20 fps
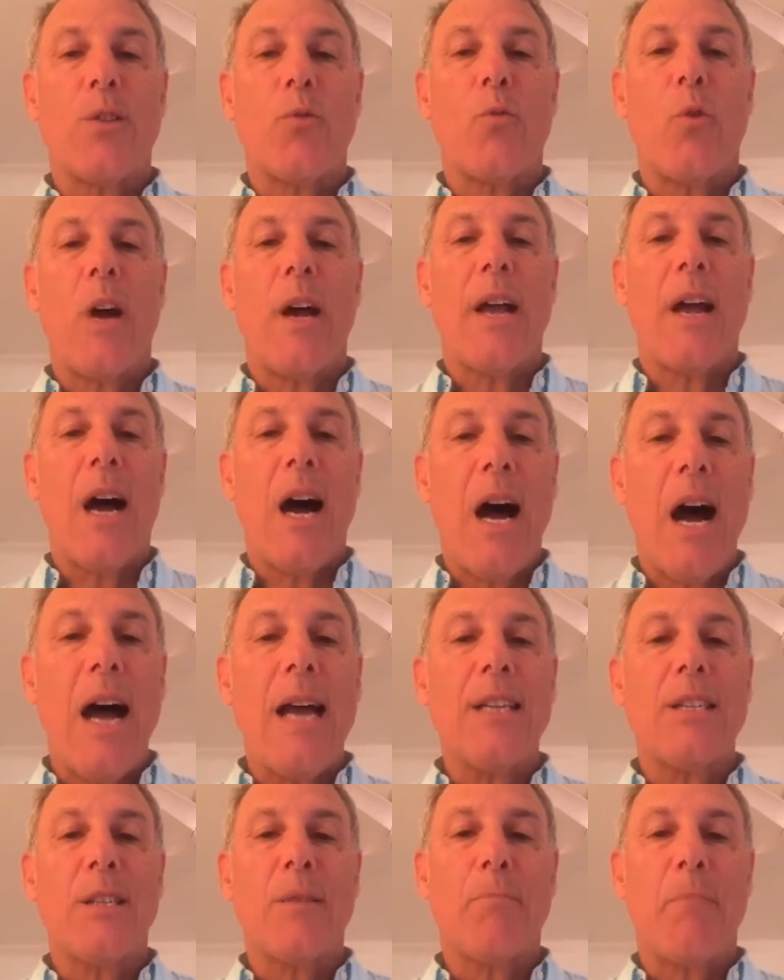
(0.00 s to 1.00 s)
why I
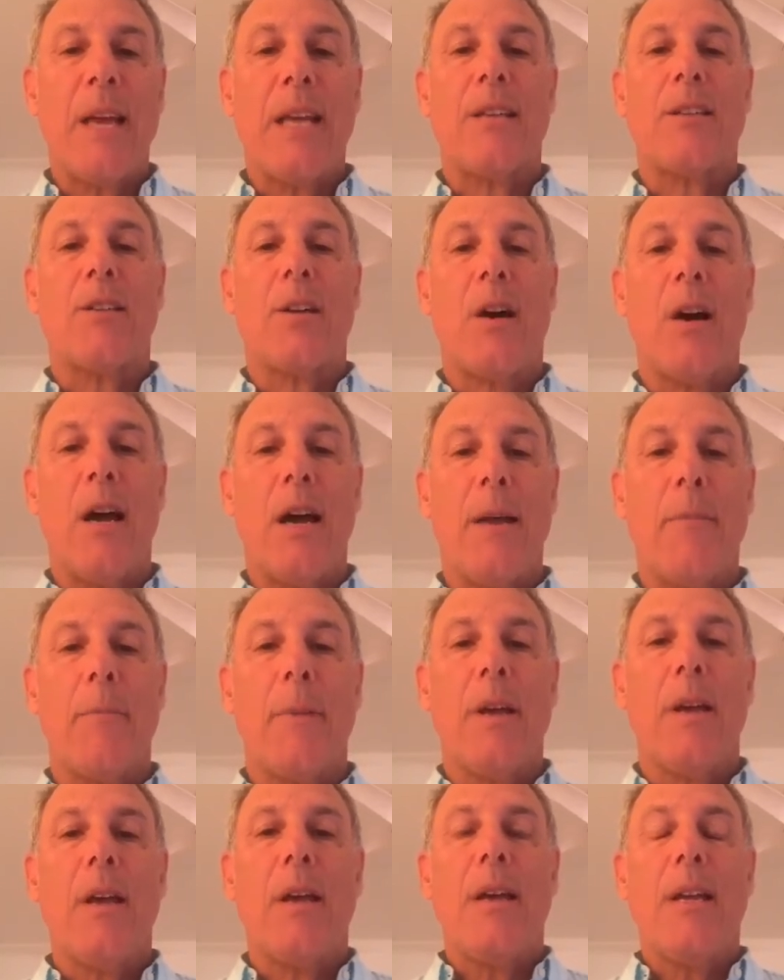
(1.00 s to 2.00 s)
spent time
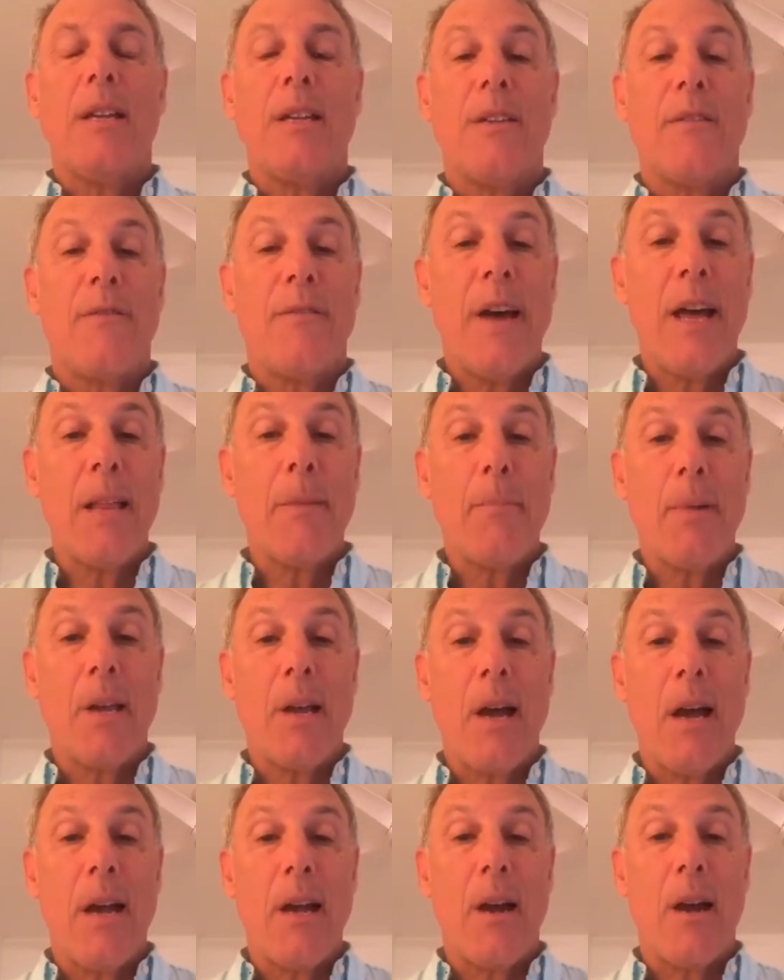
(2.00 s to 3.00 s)
developing
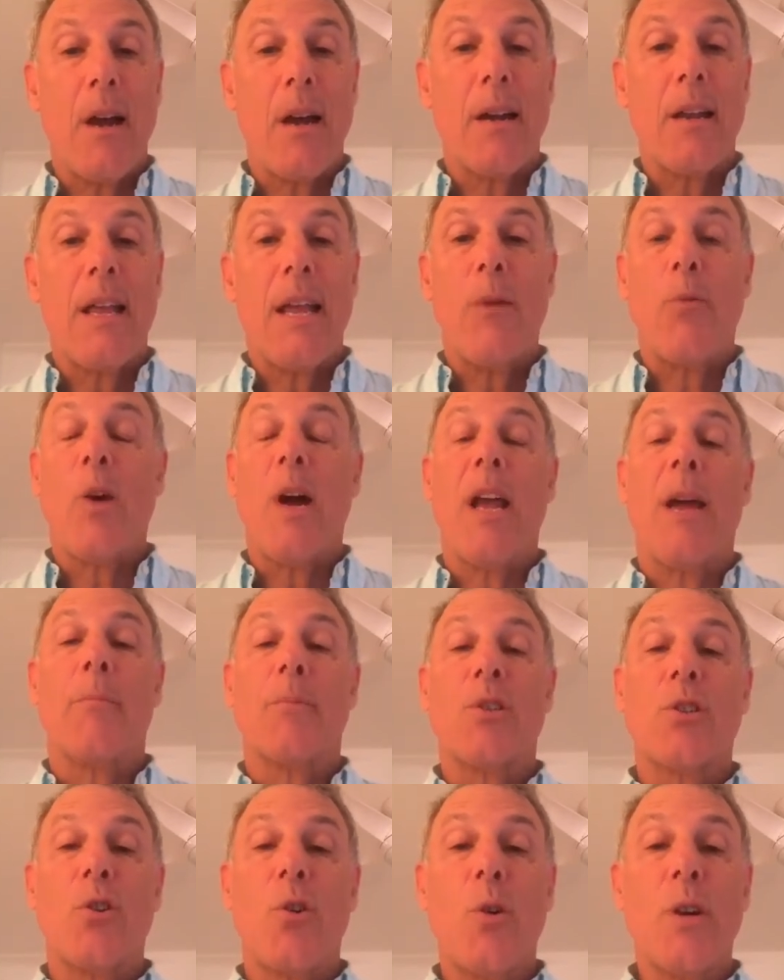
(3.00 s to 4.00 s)
iHeart and why I'm
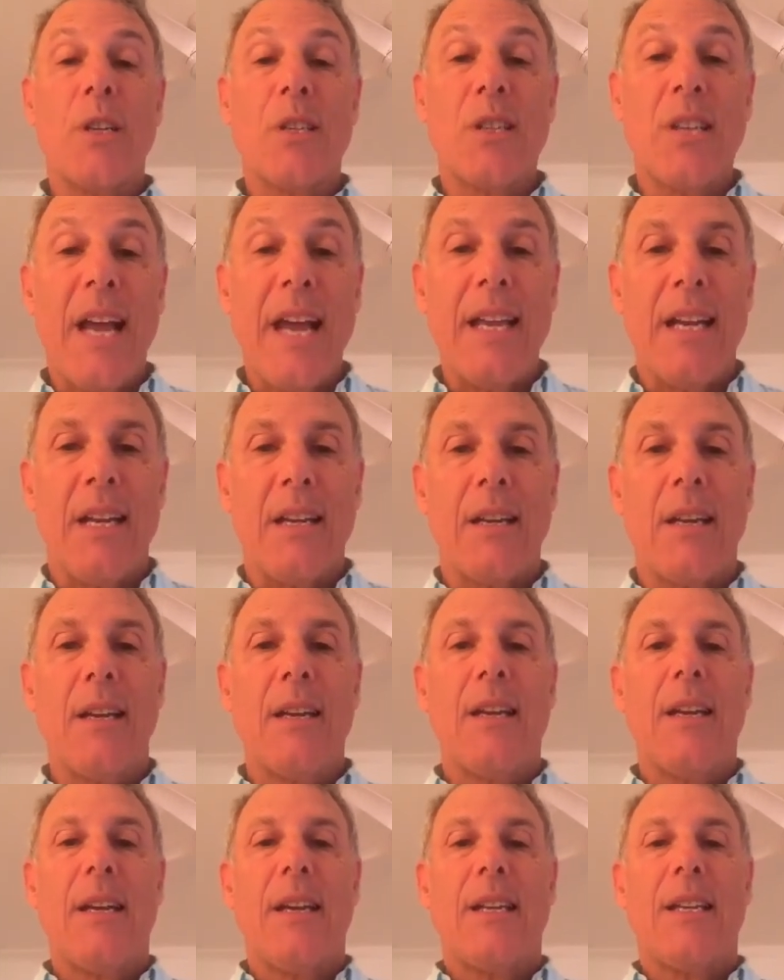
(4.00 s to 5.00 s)
so excited
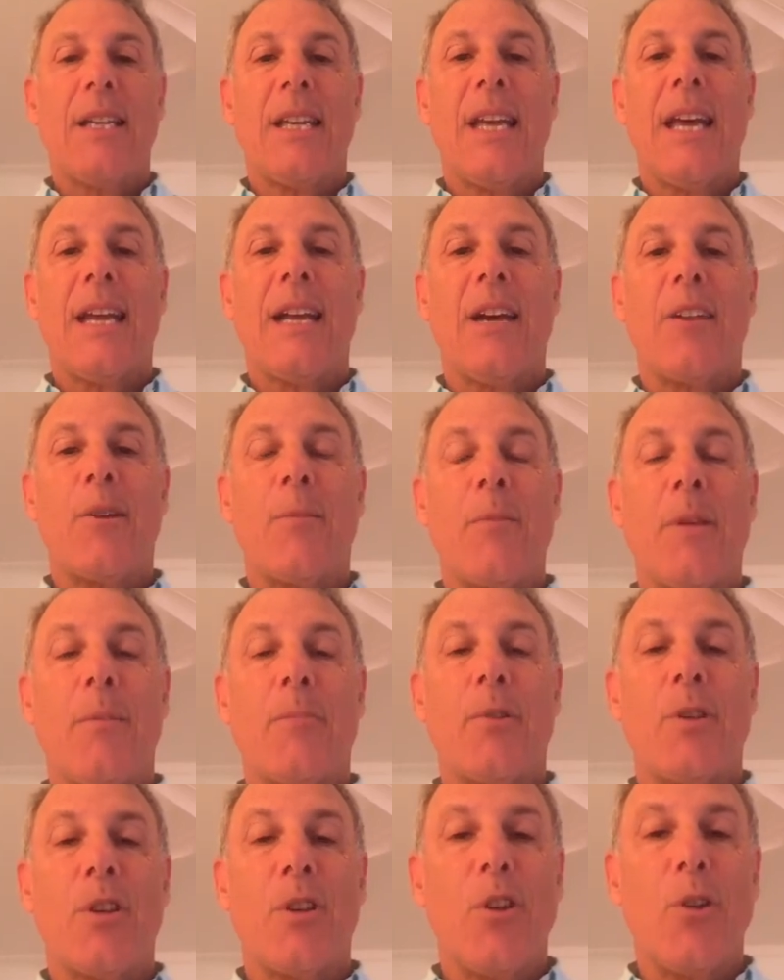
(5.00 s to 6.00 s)
to get other
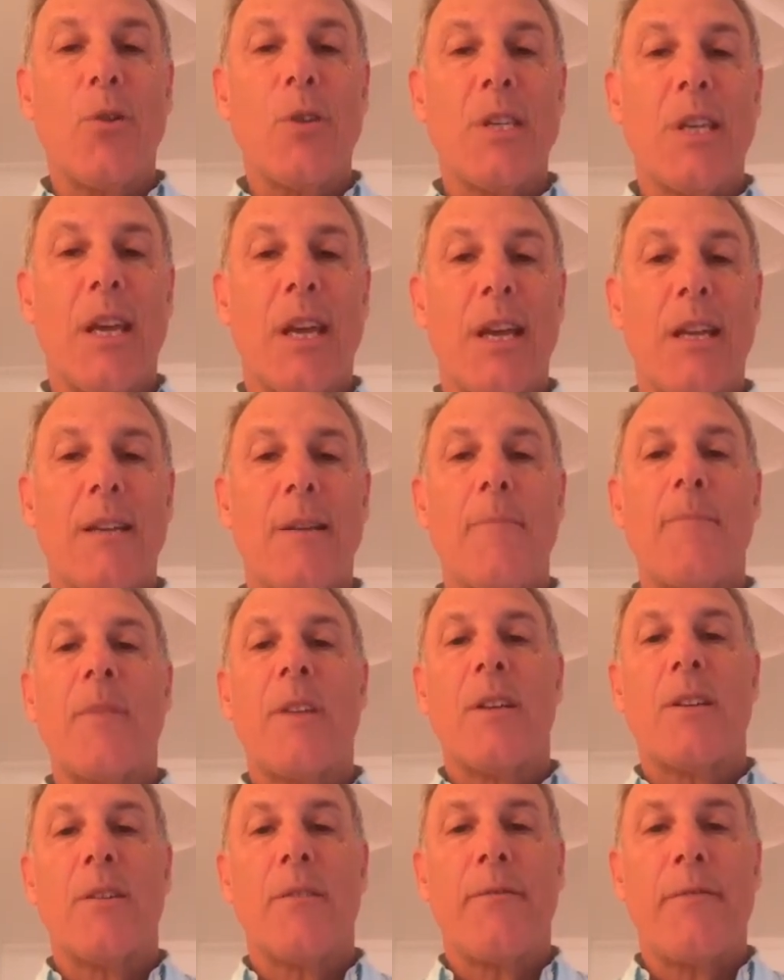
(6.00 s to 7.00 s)
people using it
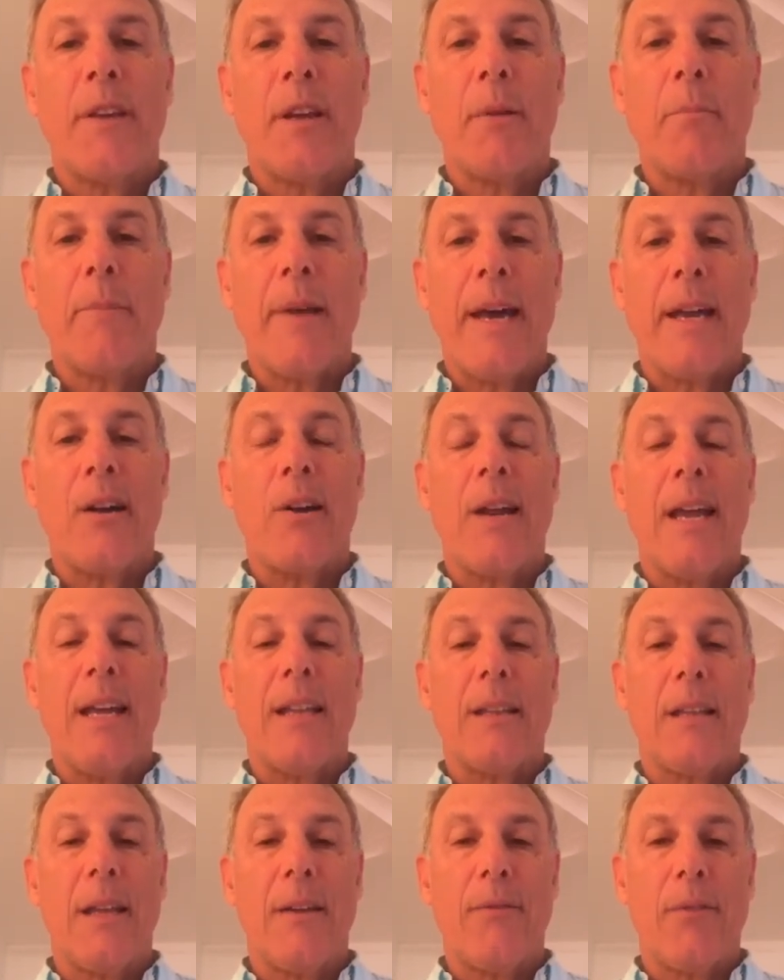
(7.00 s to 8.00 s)
to feel better
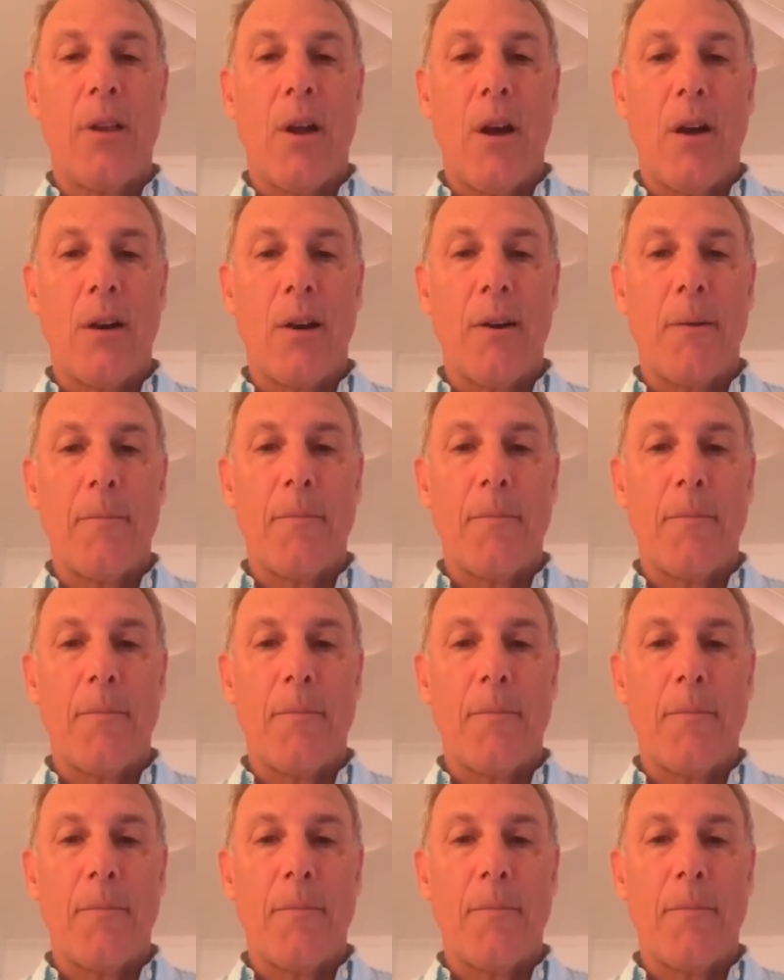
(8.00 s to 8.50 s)
and live longer.